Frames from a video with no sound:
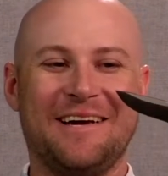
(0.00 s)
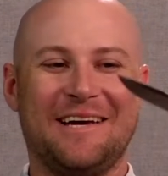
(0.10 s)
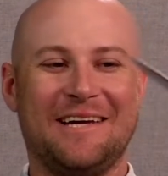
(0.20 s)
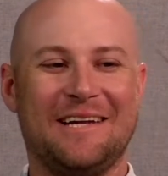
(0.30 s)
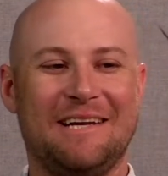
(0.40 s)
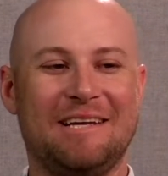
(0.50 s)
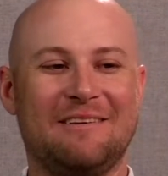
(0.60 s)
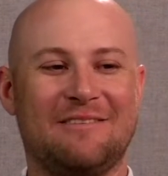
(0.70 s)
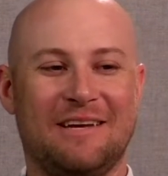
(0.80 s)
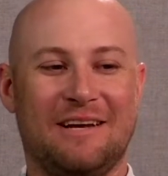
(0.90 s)
It
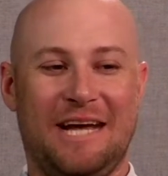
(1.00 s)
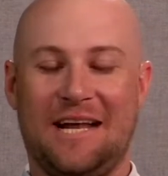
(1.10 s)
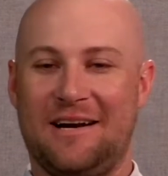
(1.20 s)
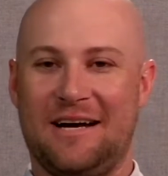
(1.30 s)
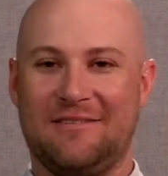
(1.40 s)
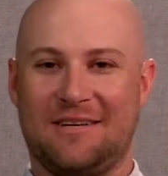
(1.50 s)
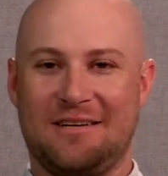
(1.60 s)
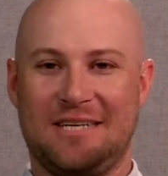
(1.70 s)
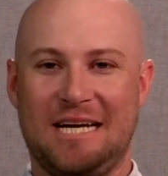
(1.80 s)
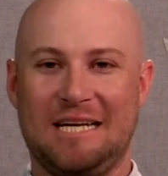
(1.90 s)
is an anodized
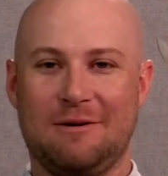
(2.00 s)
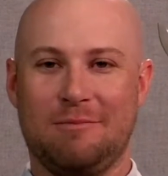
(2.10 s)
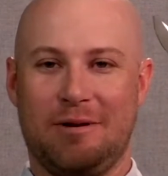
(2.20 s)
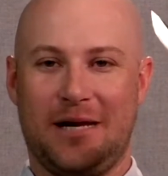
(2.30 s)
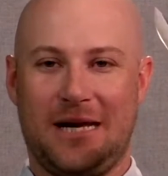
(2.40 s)
titanium